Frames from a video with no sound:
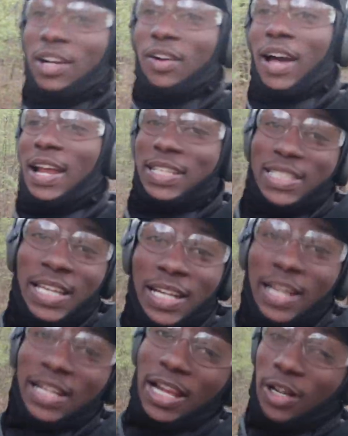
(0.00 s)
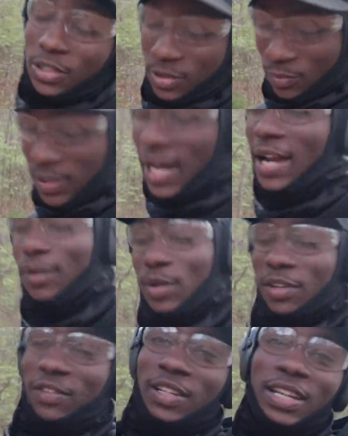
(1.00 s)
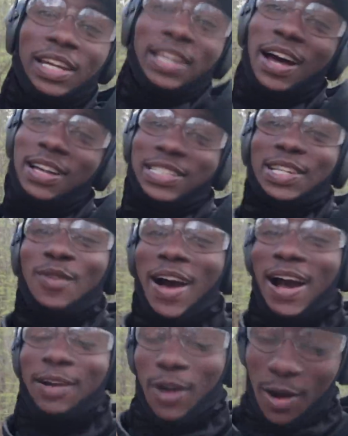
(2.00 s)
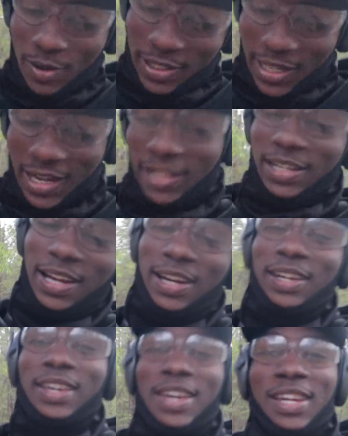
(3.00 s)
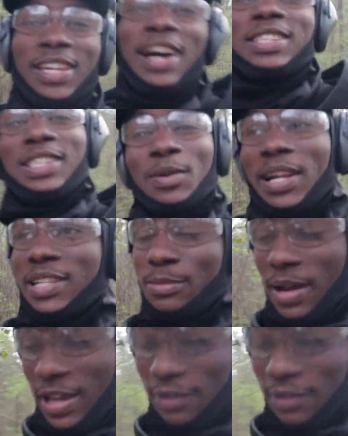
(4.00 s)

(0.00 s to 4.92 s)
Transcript: don't gotta say nothing else. We got the winner for the day. Y'all see why I rock with the Canik now. Y'all see why that's my